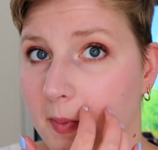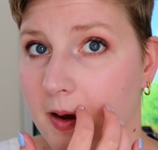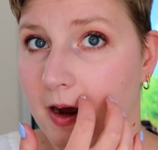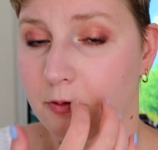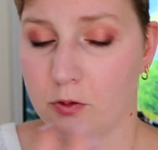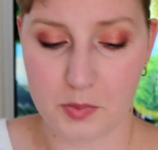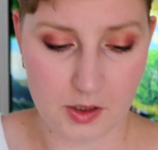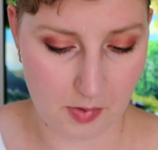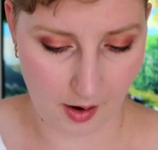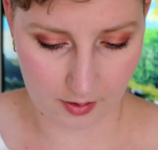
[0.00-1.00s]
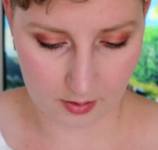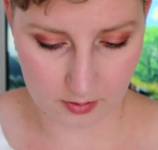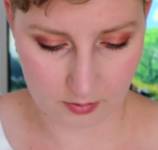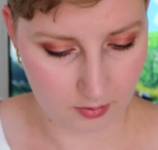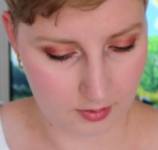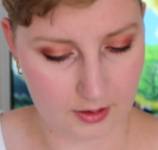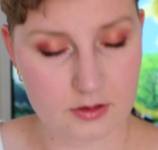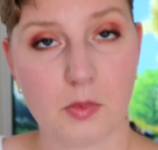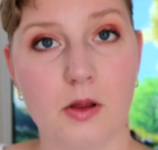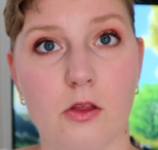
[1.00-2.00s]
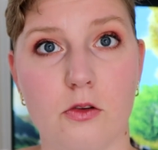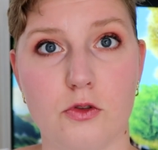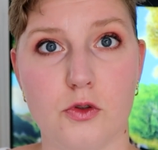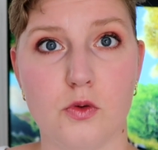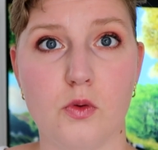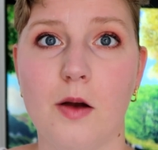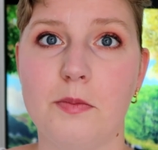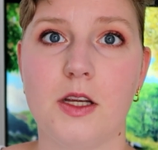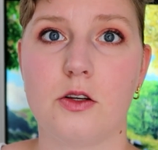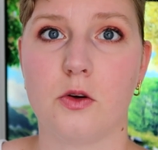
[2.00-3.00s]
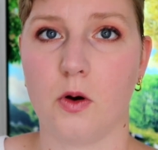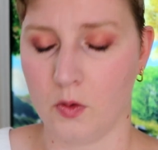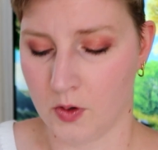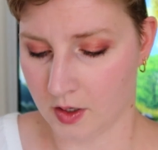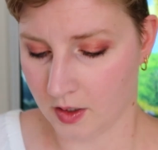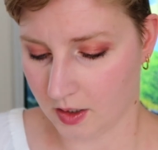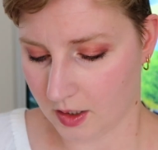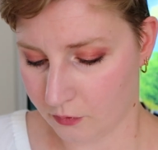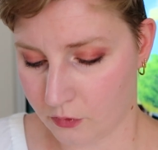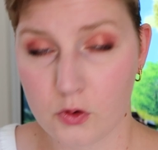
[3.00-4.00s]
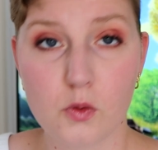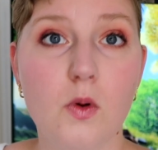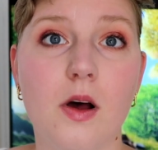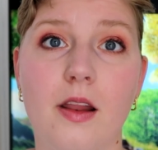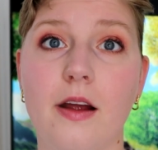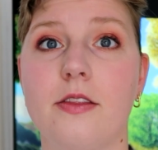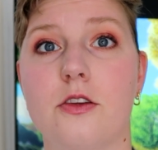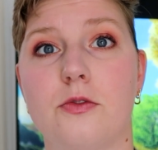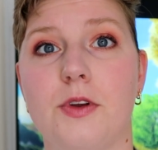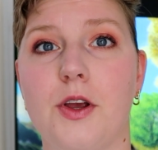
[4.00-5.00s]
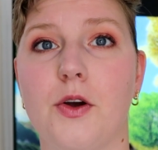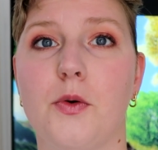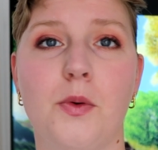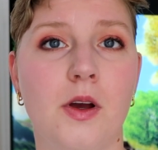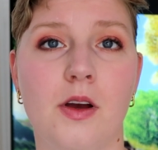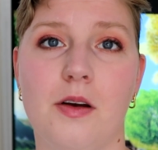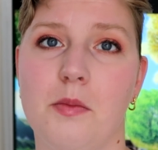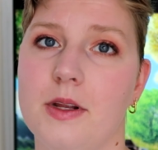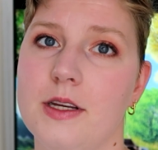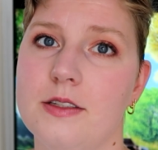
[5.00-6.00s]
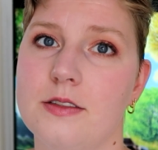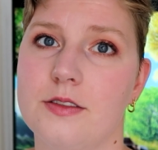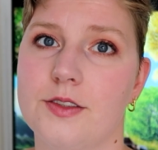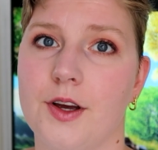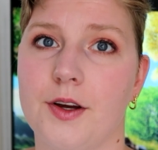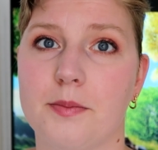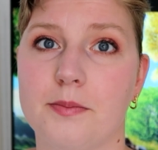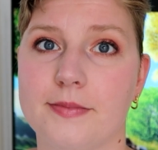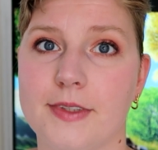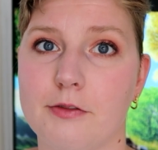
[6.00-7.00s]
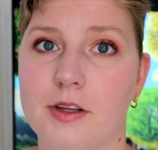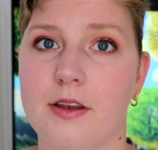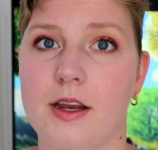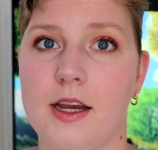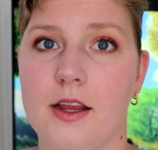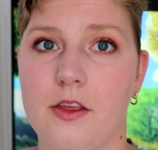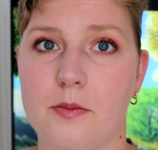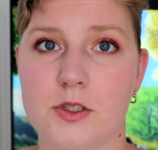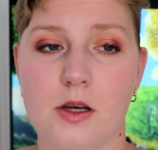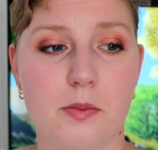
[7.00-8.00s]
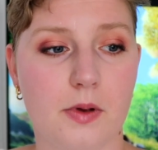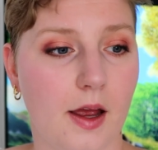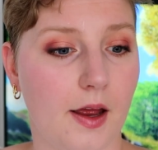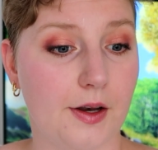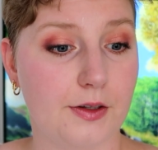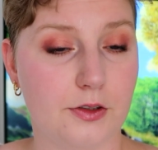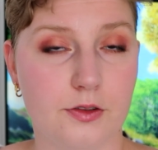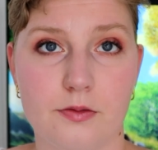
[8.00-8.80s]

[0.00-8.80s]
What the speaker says: I will be back next month to update you all. If you like this video, please give it a thumbs up and